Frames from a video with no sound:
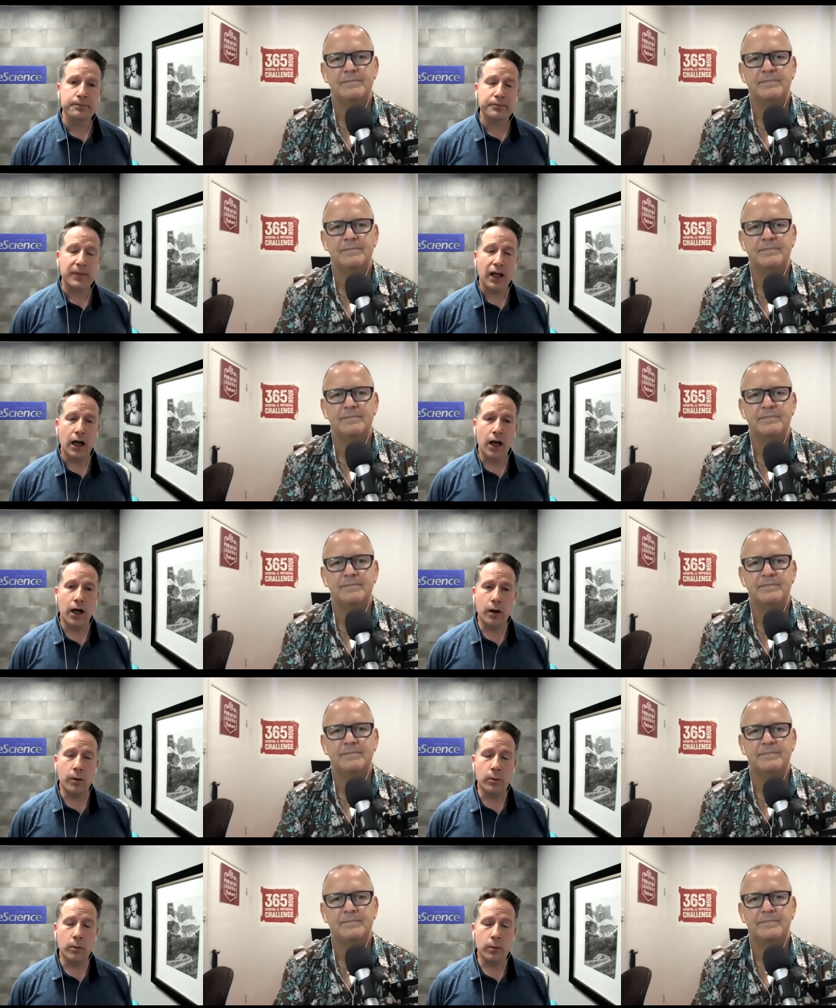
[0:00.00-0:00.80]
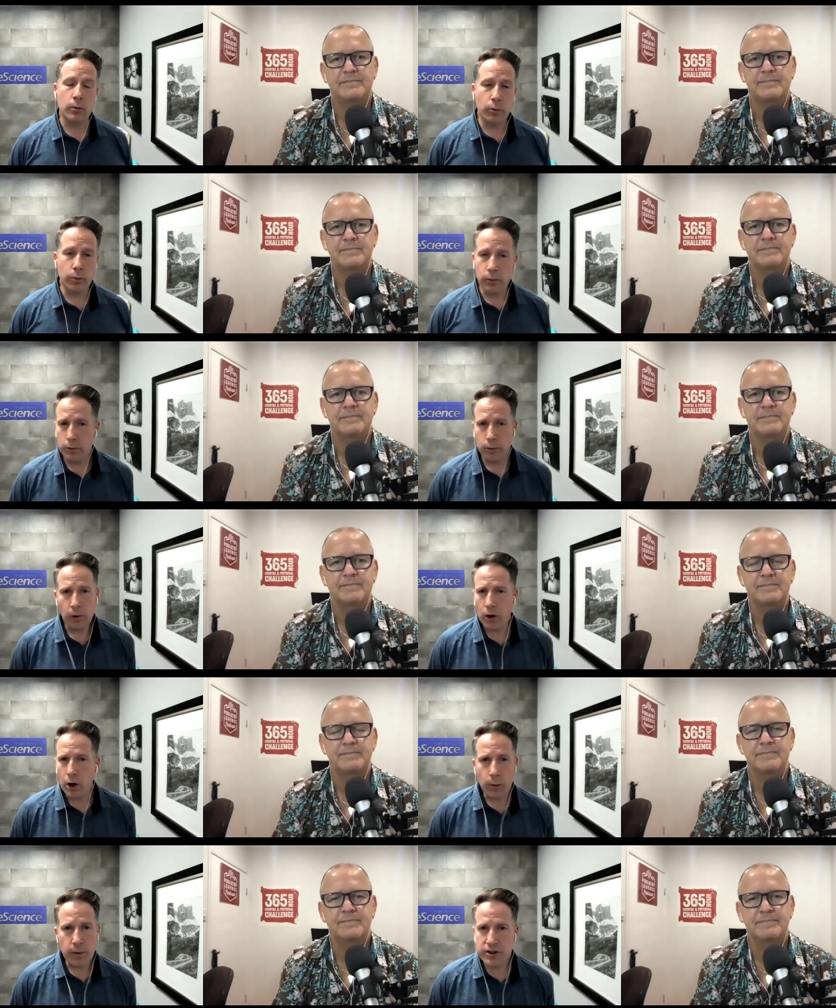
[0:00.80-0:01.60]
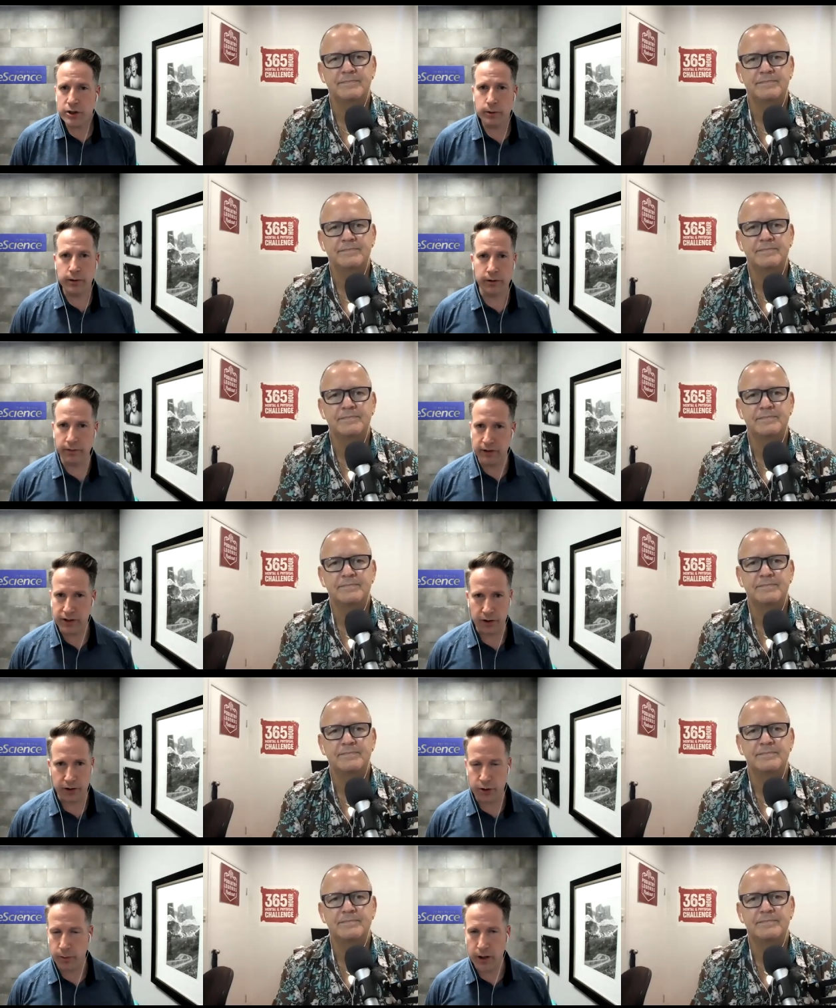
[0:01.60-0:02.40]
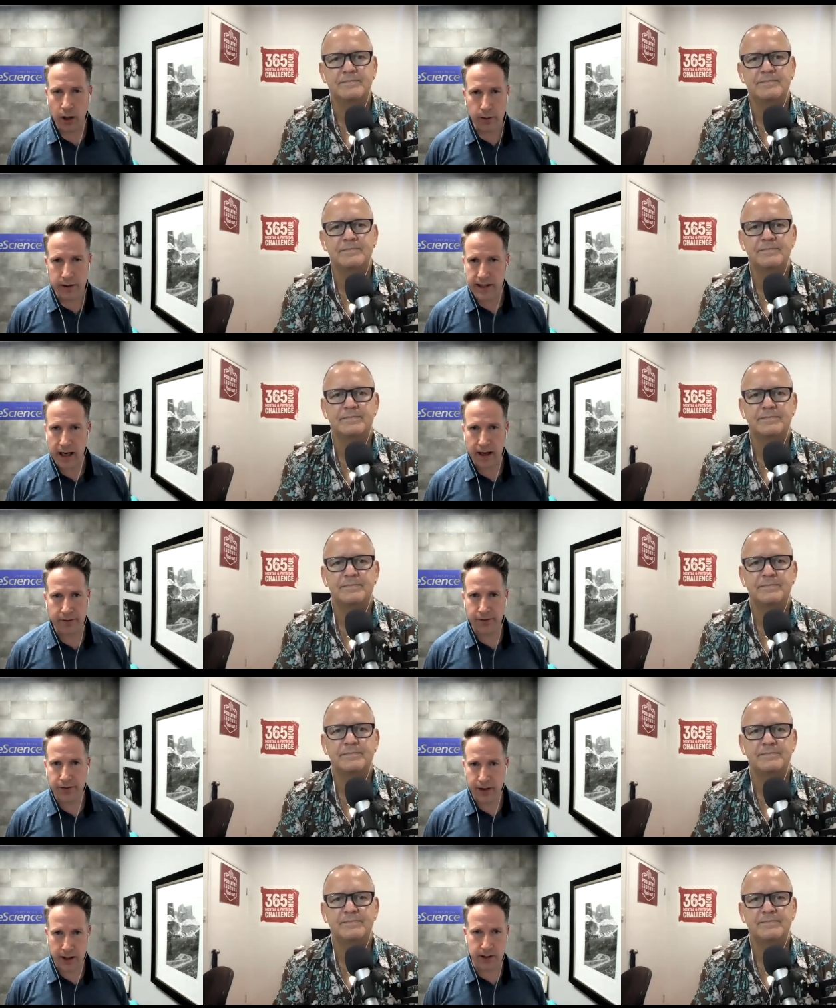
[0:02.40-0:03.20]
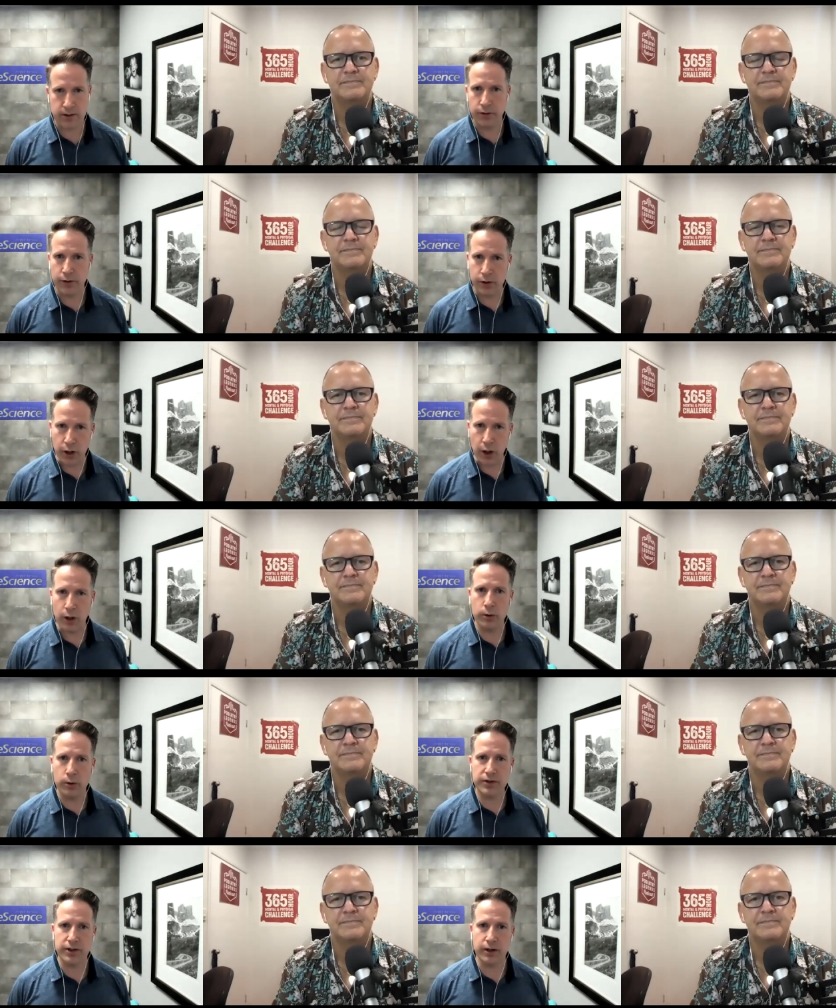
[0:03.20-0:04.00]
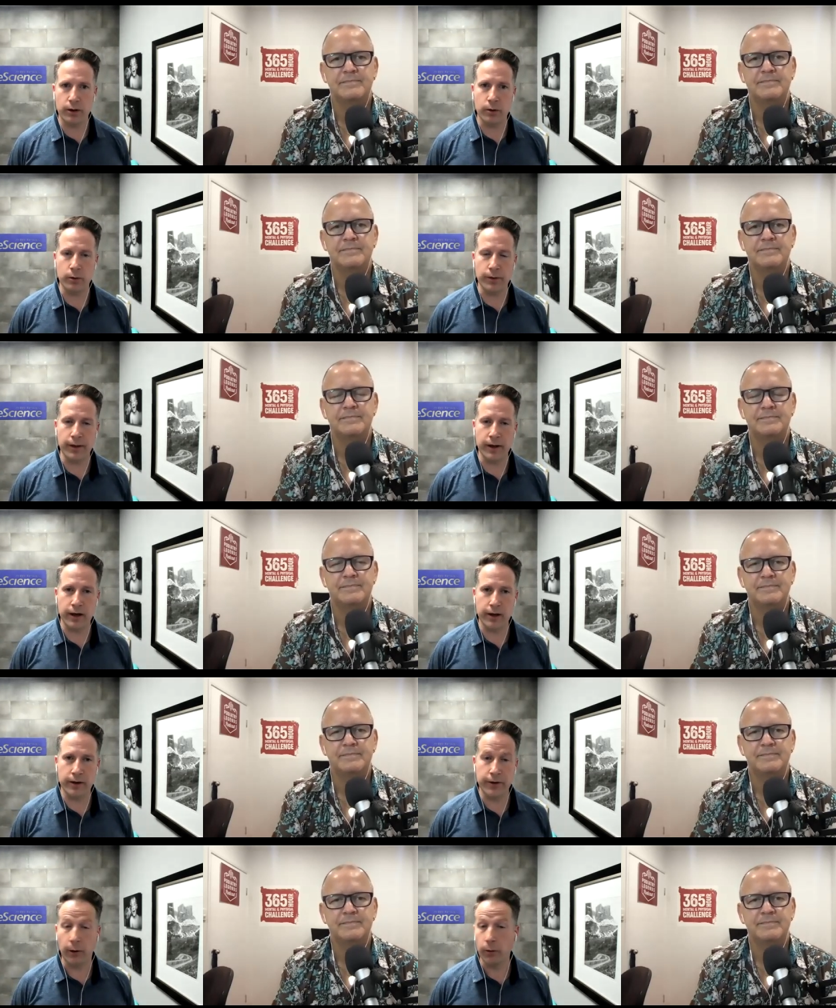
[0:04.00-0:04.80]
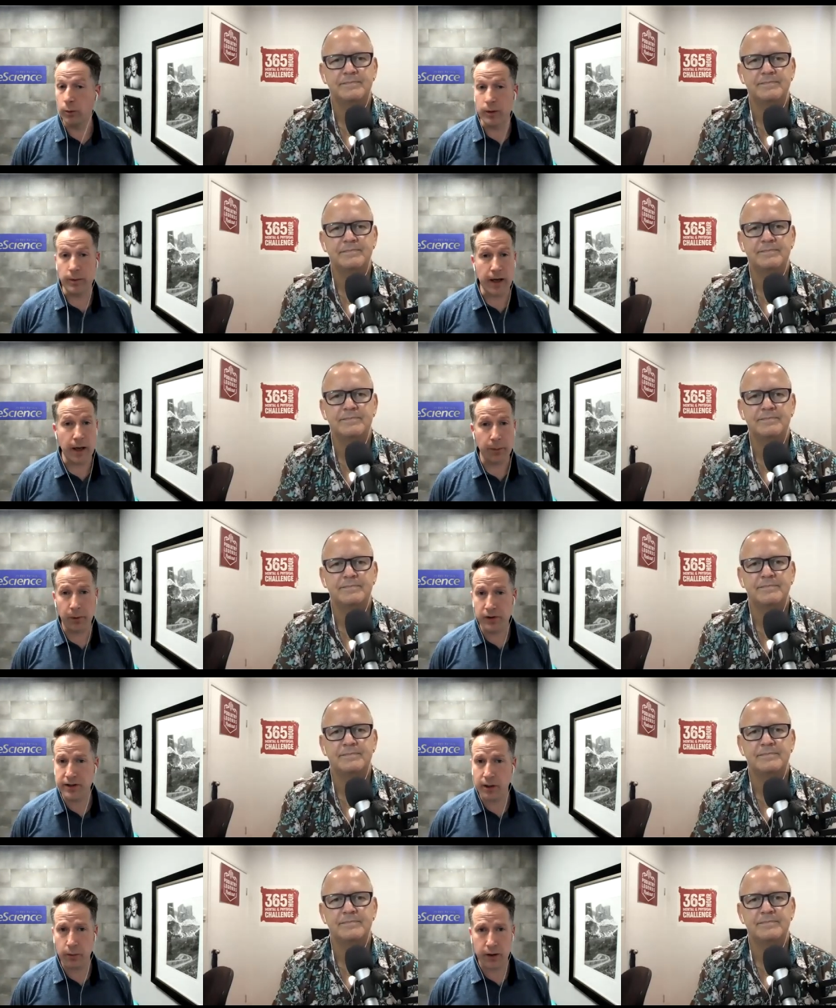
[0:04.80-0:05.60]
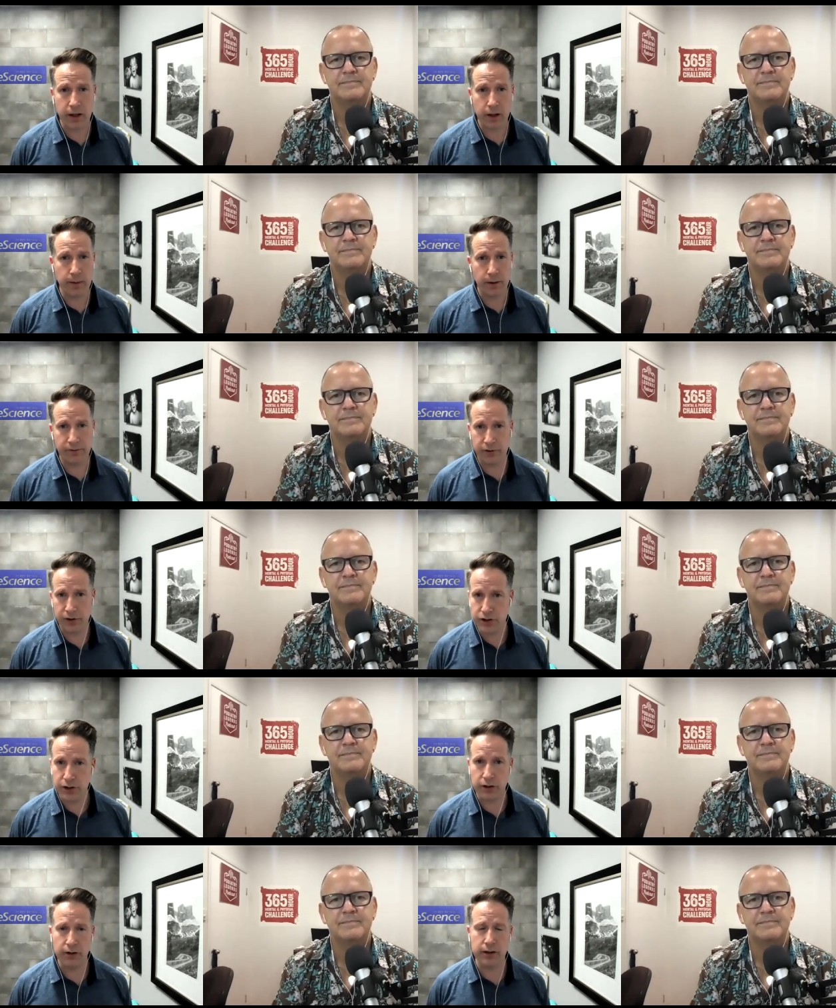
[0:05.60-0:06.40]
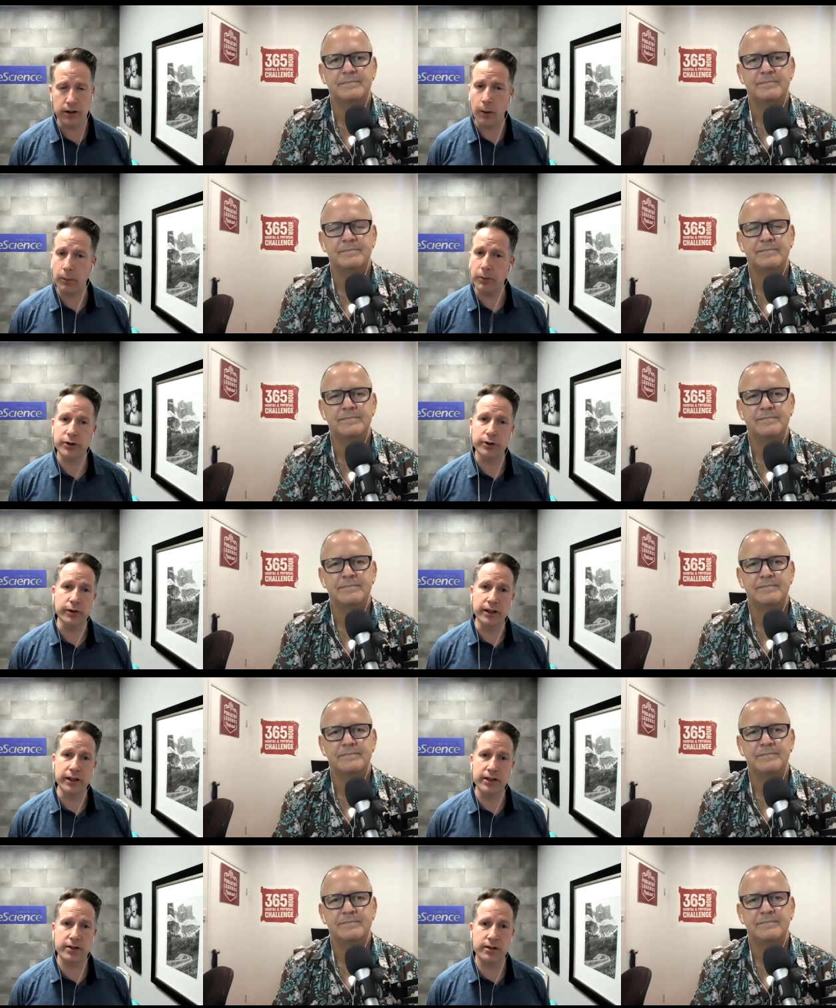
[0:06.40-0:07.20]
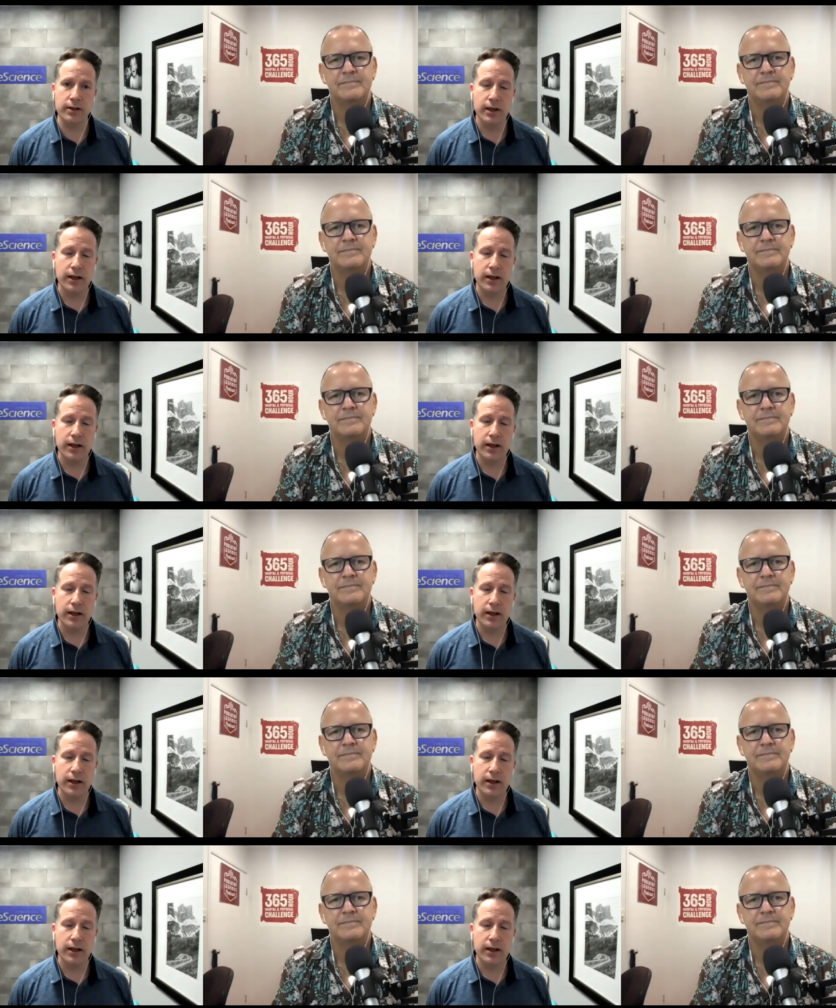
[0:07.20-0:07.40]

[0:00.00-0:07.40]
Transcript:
Speaker 1: Um, we're always doing research and we always have things on the go. So there, there will be papers that will come out for sure and opportunities